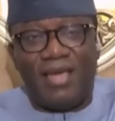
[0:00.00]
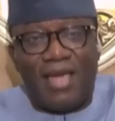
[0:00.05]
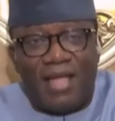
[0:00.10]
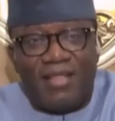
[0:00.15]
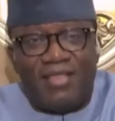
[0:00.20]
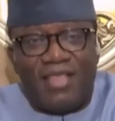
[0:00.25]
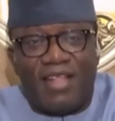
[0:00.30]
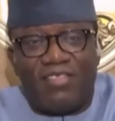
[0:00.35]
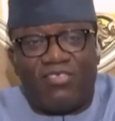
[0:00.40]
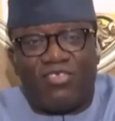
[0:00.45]

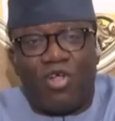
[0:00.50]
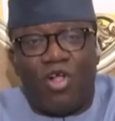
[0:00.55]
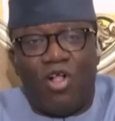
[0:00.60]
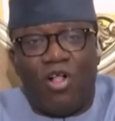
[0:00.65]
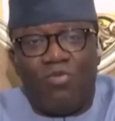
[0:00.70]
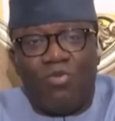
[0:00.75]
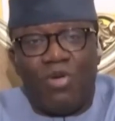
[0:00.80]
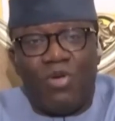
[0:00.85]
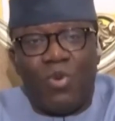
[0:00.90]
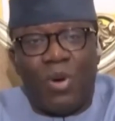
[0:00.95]
And that's
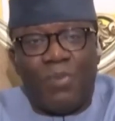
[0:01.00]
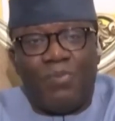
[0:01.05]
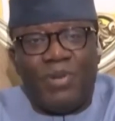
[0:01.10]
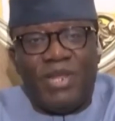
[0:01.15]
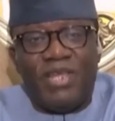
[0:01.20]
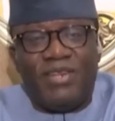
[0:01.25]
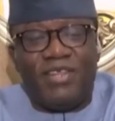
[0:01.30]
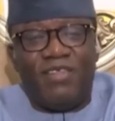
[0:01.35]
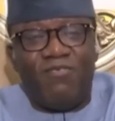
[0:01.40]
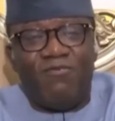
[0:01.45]
all we were
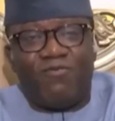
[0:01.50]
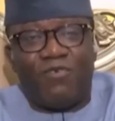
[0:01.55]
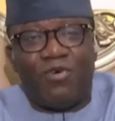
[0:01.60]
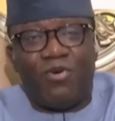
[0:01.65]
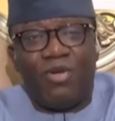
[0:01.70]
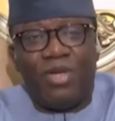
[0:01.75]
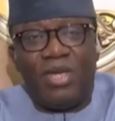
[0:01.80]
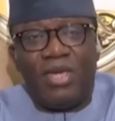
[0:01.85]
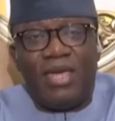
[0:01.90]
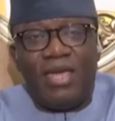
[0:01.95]
pleading
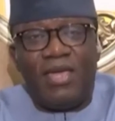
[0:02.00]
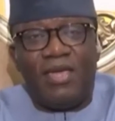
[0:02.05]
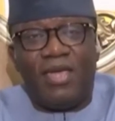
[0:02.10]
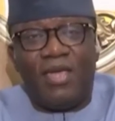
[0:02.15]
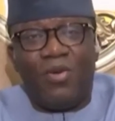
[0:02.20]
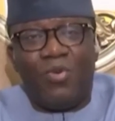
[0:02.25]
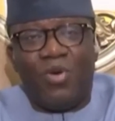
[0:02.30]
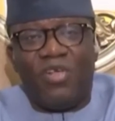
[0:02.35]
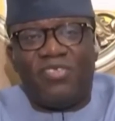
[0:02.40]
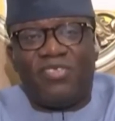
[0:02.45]
for.
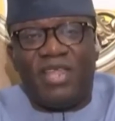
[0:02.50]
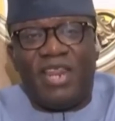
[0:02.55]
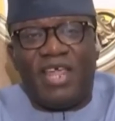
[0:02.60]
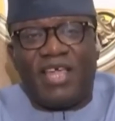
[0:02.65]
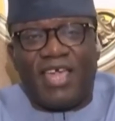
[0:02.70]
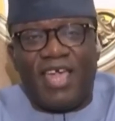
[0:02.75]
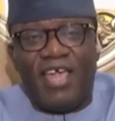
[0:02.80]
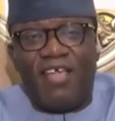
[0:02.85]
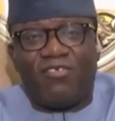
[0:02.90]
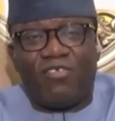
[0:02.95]
It wasn't
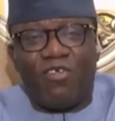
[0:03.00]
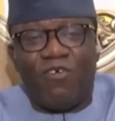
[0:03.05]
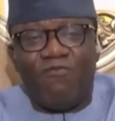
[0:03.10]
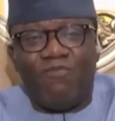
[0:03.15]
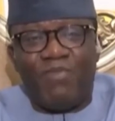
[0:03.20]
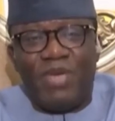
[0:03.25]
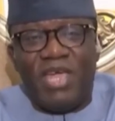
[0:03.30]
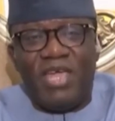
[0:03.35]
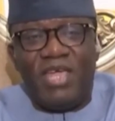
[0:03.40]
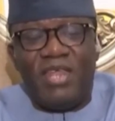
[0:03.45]
a case
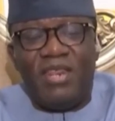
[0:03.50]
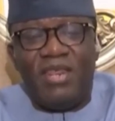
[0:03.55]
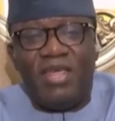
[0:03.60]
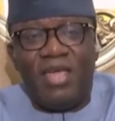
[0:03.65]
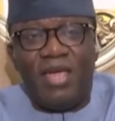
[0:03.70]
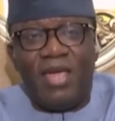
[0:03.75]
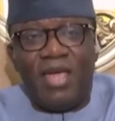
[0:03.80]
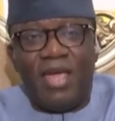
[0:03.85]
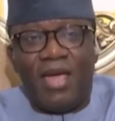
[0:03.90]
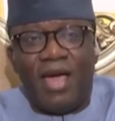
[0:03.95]
of being
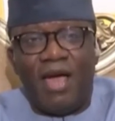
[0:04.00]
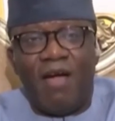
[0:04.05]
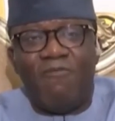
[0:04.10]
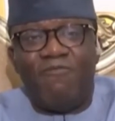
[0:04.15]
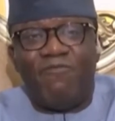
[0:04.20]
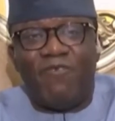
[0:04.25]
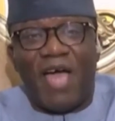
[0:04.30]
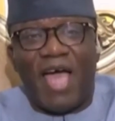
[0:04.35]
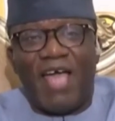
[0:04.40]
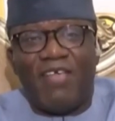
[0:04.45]

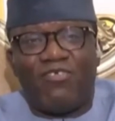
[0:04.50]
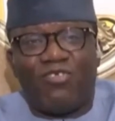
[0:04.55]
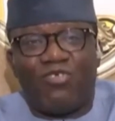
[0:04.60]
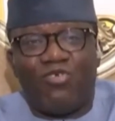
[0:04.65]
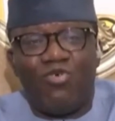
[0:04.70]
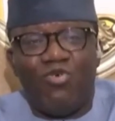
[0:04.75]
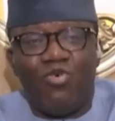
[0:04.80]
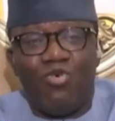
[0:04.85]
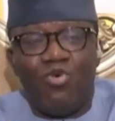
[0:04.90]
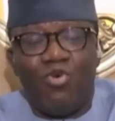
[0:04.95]
averse
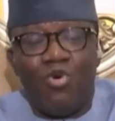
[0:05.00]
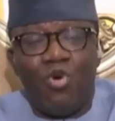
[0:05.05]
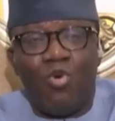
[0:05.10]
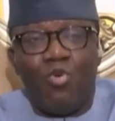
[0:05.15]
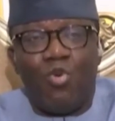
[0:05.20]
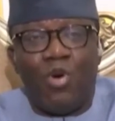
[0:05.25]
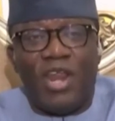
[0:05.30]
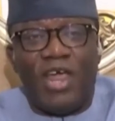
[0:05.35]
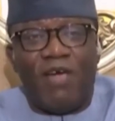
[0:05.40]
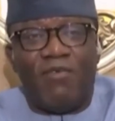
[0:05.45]
to
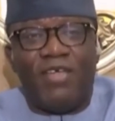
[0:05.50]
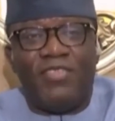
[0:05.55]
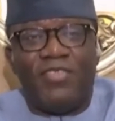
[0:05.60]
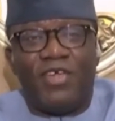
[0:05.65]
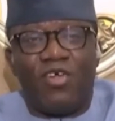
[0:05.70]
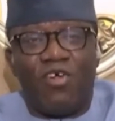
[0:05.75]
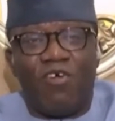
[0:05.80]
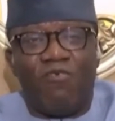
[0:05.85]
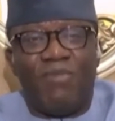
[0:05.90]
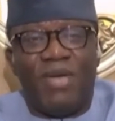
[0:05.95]
whatever
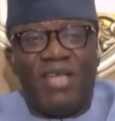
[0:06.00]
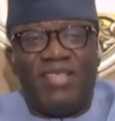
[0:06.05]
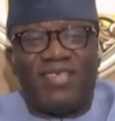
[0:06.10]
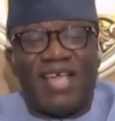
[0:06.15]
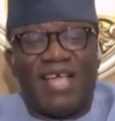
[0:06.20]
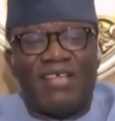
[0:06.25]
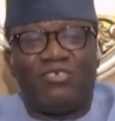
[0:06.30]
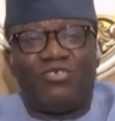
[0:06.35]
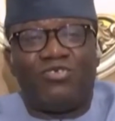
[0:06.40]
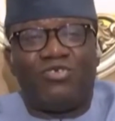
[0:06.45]
the government
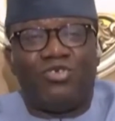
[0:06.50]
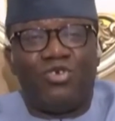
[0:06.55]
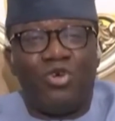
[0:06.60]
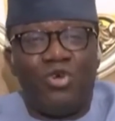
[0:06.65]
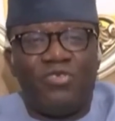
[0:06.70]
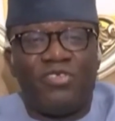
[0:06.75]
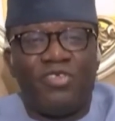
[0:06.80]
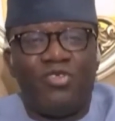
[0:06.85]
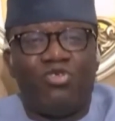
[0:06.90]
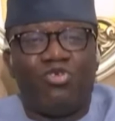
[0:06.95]
has
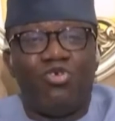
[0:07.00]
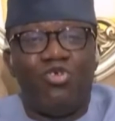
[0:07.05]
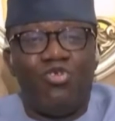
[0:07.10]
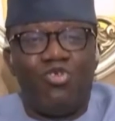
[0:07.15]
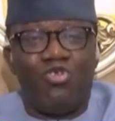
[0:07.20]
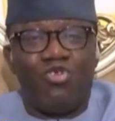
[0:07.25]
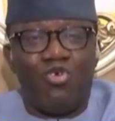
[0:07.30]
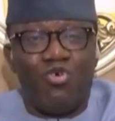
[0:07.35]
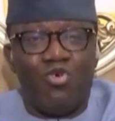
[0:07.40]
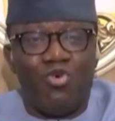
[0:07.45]
chosen to
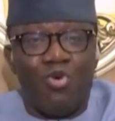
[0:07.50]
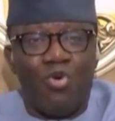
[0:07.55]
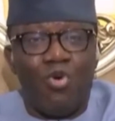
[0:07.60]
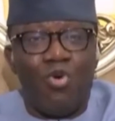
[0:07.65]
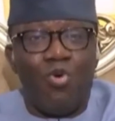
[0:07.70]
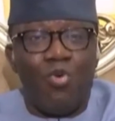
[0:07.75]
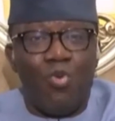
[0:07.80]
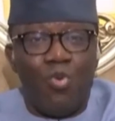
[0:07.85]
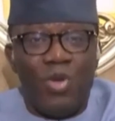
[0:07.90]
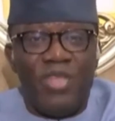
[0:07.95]
do
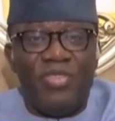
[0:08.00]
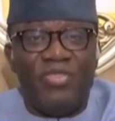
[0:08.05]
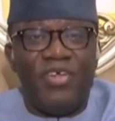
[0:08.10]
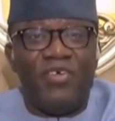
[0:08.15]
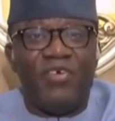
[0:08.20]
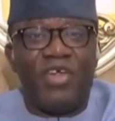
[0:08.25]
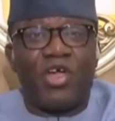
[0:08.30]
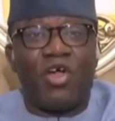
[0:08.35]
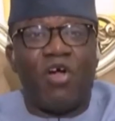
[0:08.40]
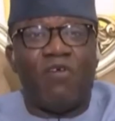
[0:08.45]
with
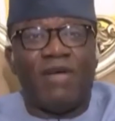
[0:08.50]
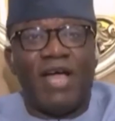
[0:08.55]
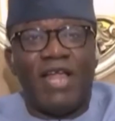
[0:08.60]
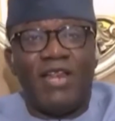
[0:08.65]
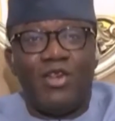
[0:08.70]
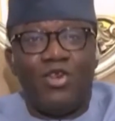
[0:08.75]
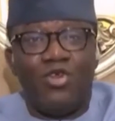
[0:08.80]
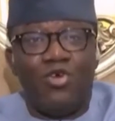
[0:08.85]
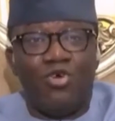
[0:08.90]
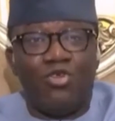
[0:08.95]
the
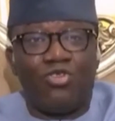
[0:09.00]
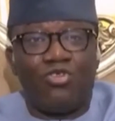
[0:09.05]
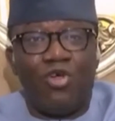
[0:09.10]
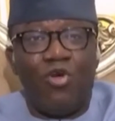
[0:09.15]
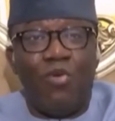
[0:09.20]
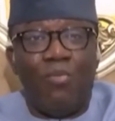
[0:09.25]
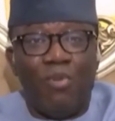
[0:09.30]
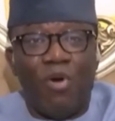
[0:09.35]
recovered loot.